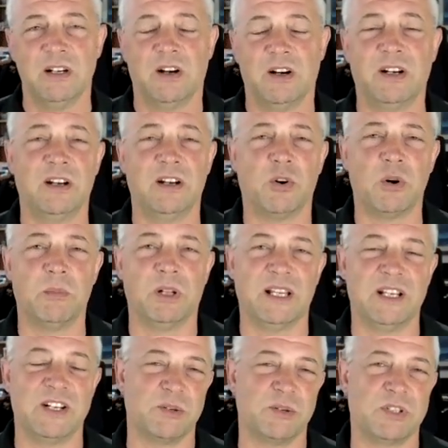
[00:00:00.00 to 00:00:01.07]
a normal
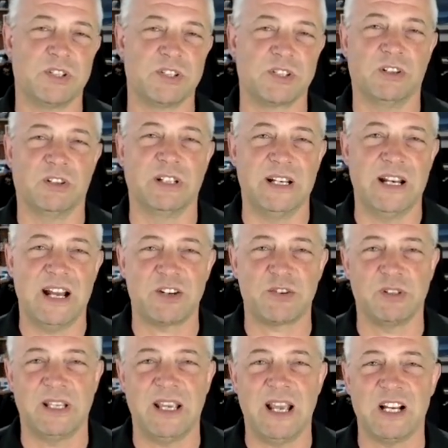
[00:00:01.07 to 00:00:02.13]
engine, which is called a
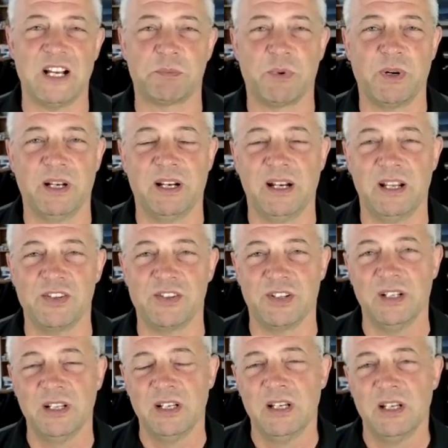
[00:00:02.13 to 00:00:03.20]
naturally aspirated
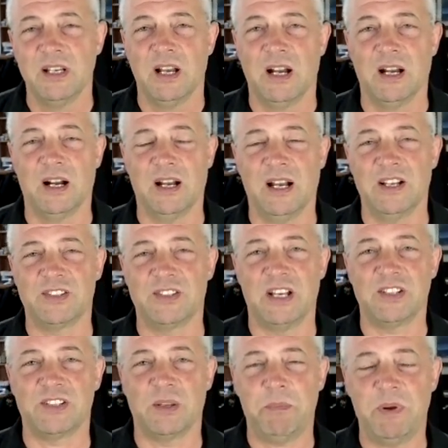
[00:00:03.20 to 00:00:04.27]
engine, as
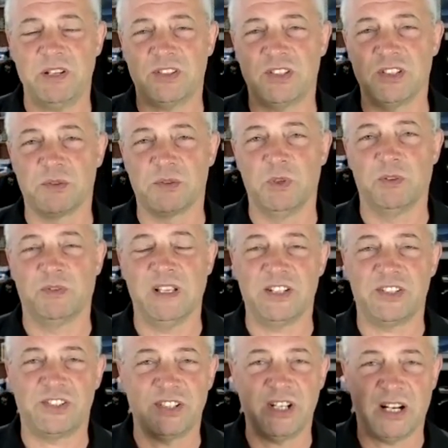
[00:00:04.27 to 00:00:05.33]
the pistons move, they
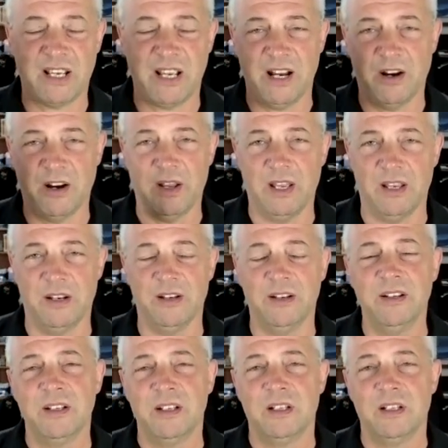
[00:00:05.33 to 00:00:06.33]
suck air in,